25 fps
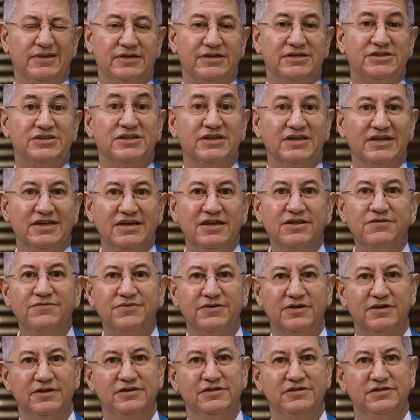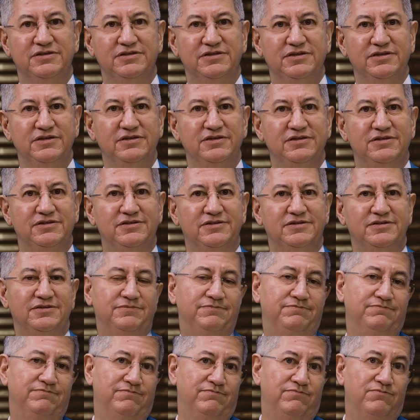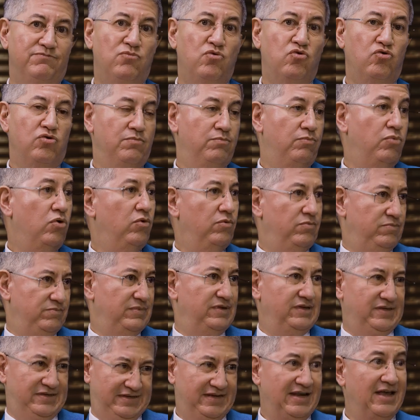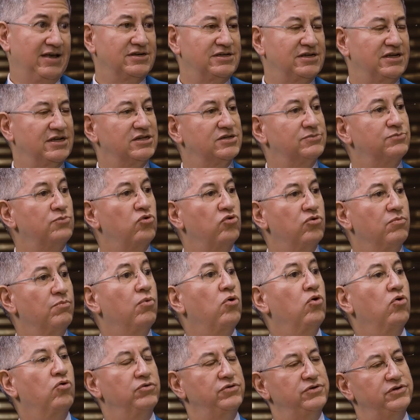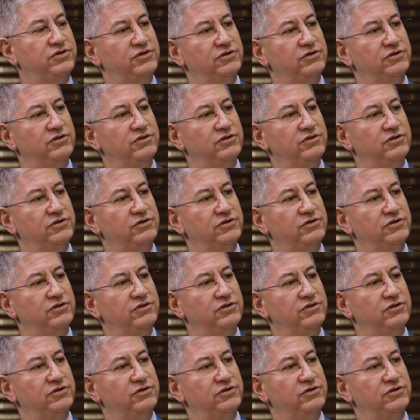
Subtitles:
significance is more important. It sounds like it's more important